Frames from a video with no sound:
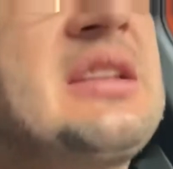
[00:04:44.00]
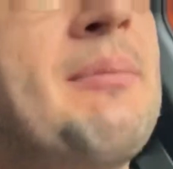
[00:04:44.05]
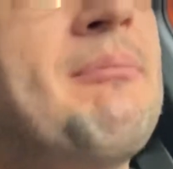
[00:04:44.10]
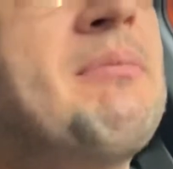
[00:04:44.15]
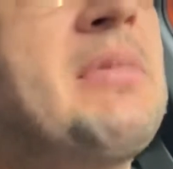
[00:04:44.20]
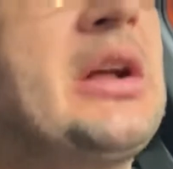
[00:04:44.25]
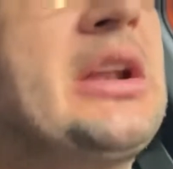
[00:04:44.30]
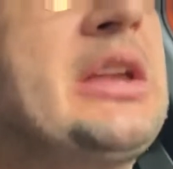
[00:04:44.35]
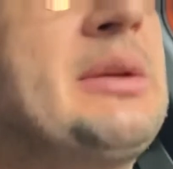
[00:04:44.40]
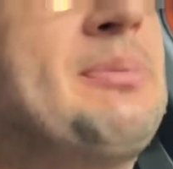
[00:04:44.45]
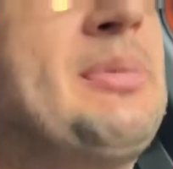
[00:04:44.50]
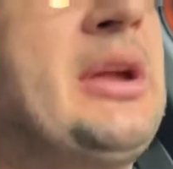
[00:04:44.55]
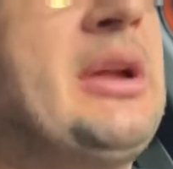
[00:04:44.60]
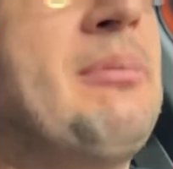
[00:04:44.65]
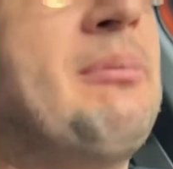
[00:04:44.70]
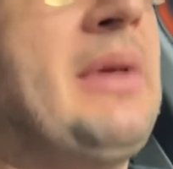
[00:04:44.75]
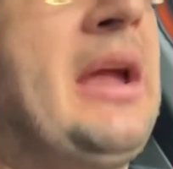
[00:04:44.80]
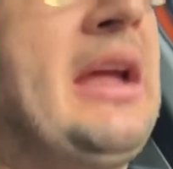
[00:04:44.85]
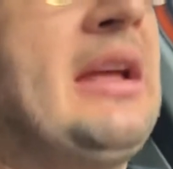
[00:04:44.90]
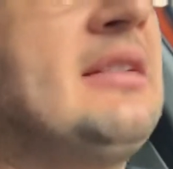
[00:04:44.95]
a money
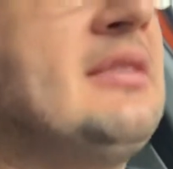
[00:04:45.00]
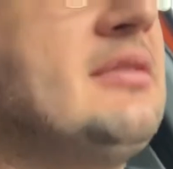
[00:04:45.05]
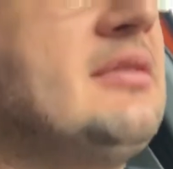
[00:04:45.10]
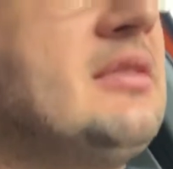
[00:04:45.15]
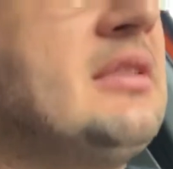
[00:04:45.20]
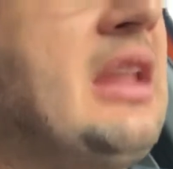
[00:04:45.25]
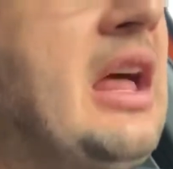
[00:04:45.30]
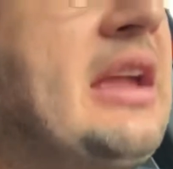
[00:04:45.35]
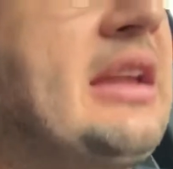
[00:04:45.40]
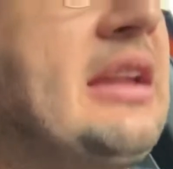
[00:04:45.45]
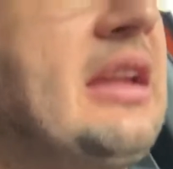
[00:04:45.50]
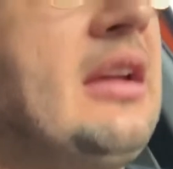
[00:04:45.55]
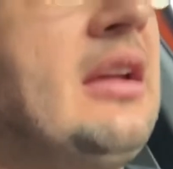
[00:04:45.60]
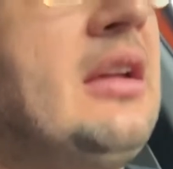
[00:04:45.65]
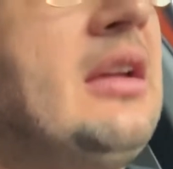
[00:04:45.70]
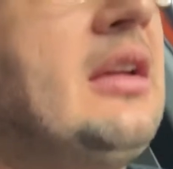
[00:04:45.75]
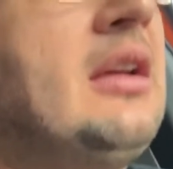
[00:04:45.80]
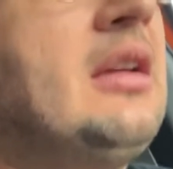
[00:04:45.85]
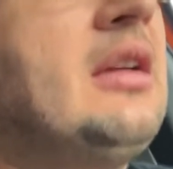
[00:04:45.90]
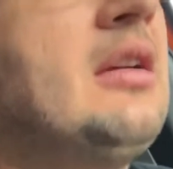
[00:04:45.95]
pit, man. Like,
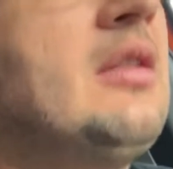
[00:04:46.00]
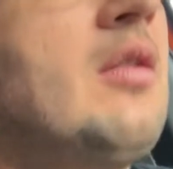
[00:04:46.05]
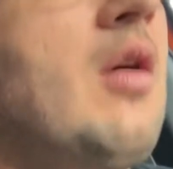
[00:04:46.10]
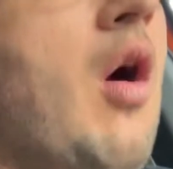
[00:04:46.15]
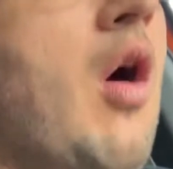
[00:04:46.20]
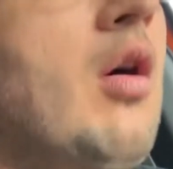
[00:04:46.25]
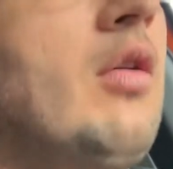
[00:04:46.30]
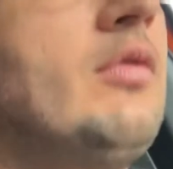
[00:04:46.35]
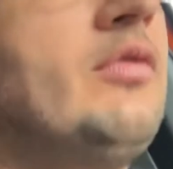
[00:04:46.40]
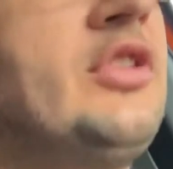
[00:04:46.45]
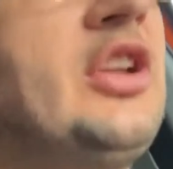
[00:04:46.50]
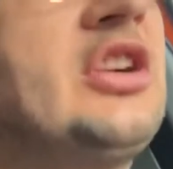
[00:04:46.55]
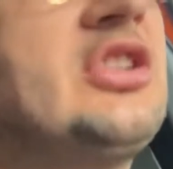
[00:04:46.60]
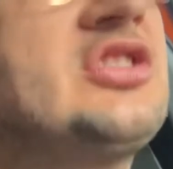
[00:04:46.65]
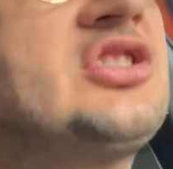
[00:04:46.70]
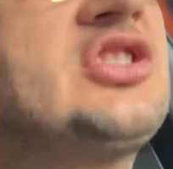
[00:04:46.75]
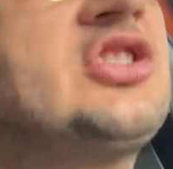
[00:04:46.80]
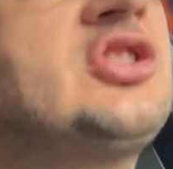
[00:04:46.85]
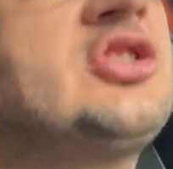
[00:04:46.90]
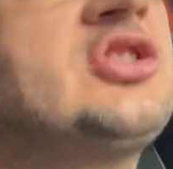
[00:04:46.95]

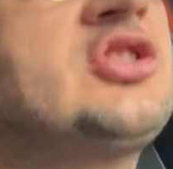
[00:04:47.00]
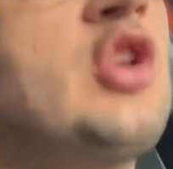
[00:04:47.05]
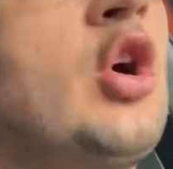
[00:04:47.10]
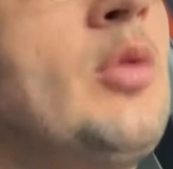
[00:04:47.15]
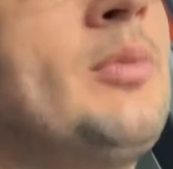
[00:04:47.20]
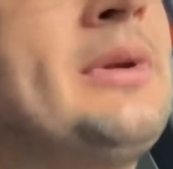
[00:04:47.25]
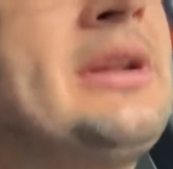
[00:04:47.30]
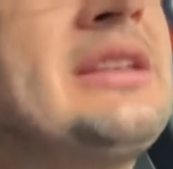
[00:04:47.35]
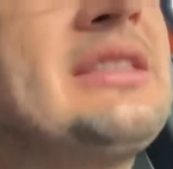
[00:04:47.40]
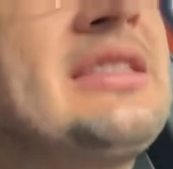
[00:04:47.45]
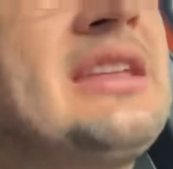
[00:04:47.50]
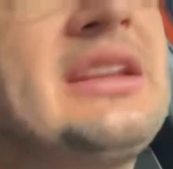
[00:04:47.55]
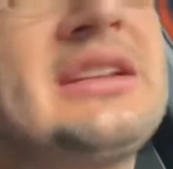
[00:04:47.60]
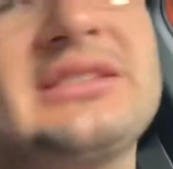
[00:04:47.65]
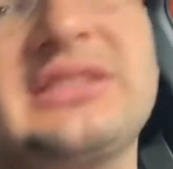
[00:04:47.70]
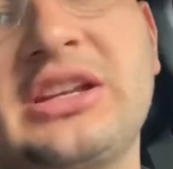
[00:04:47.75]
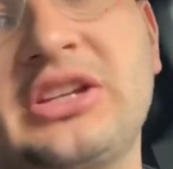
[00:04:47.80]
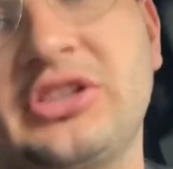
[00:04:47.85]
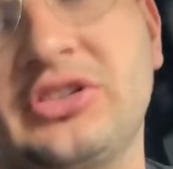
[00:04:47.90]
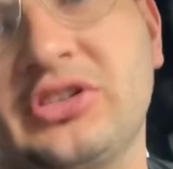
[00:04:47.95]
there's so many
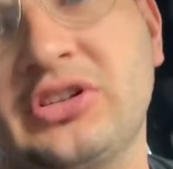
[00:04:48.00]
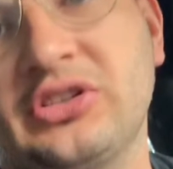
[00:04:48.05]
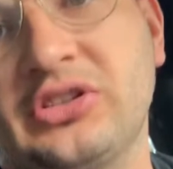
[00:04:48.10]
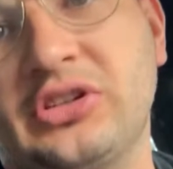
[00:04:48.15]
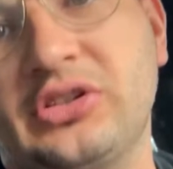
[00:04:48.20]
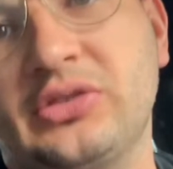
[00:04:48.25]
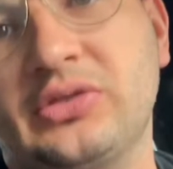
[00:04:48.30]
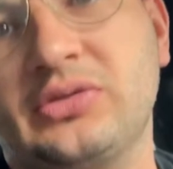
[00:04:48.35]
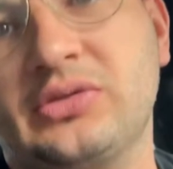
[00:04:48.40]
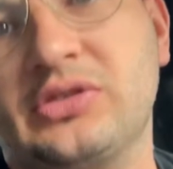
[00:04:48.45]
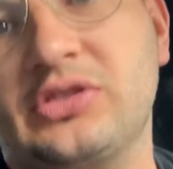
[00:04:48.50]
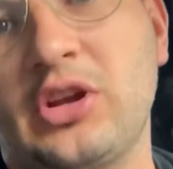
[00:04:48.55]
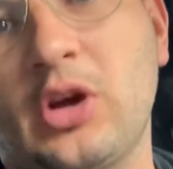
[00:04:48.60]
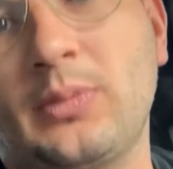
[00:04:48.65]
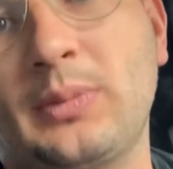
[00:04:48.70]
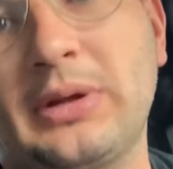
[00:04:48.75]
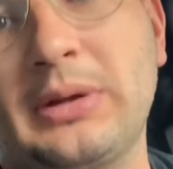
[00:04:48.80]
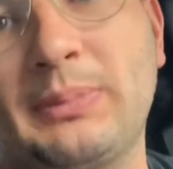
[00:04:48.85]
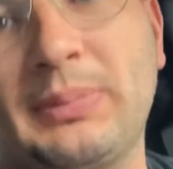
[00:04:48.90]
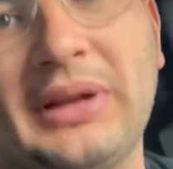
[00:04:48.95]
things that you can do,
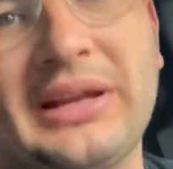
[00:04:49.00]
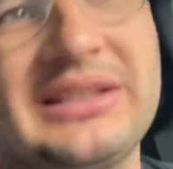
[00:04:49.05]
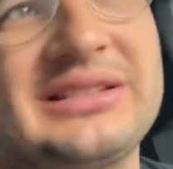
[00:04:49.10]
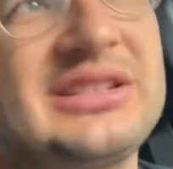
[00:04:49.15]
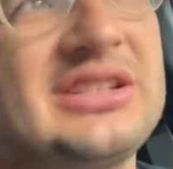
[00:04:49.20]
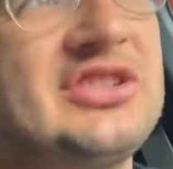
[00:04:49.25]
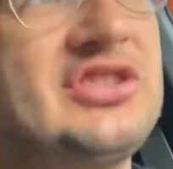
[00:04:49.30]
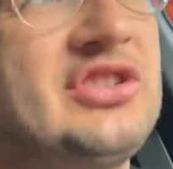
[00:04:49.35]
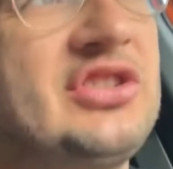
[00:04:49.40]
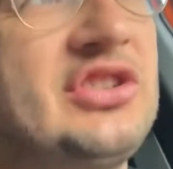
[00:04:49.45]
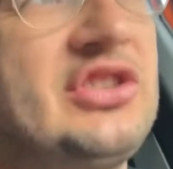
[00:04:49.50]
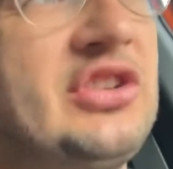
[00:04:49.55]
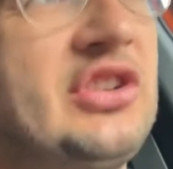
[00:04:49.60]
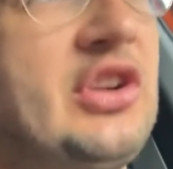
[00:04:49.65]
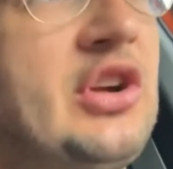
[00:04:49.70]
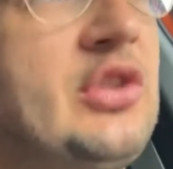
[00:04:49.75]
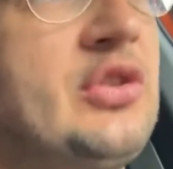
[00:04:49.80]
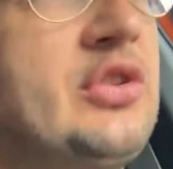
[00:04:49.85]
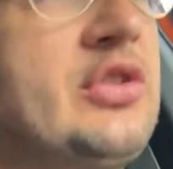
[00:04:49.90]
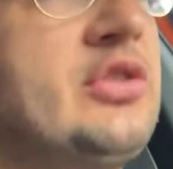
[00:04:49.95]
so many places you can
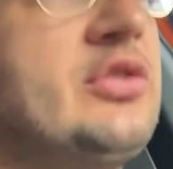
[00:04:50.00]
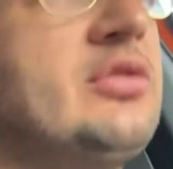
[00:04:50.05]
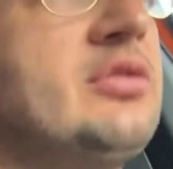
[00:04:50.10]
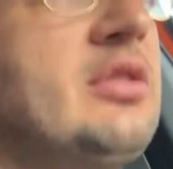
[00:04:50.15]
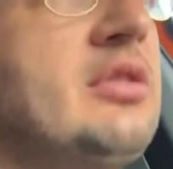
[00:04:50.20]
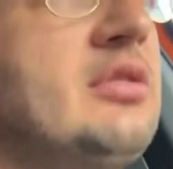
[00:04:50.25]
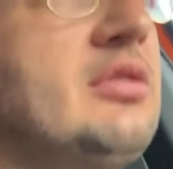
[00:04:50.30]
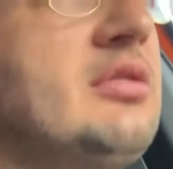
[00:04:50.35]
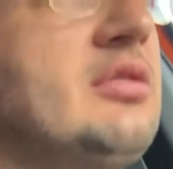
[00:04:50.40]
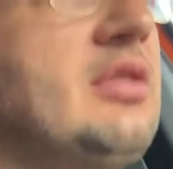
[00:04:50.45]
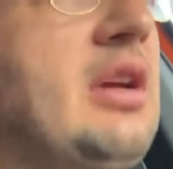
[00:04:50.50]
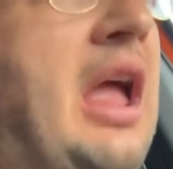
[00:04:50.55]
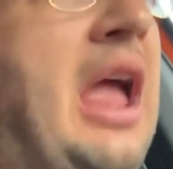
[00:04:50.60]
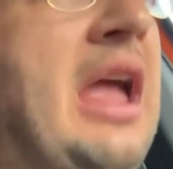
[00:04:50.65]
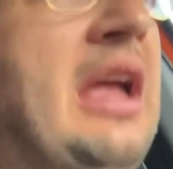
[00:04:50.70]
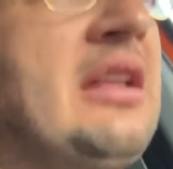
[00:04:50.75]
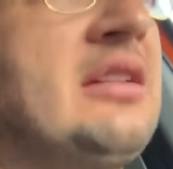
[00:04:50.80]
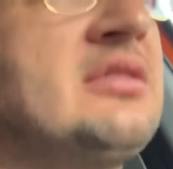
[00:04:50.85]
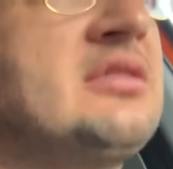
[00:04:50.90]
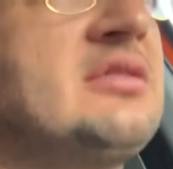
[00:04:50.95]
go to,
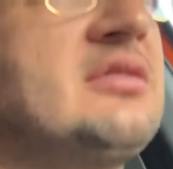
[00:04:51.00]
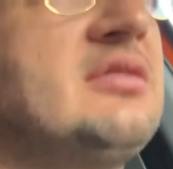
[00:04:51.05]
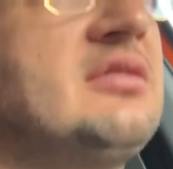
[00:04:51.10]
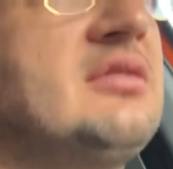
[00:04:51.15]
and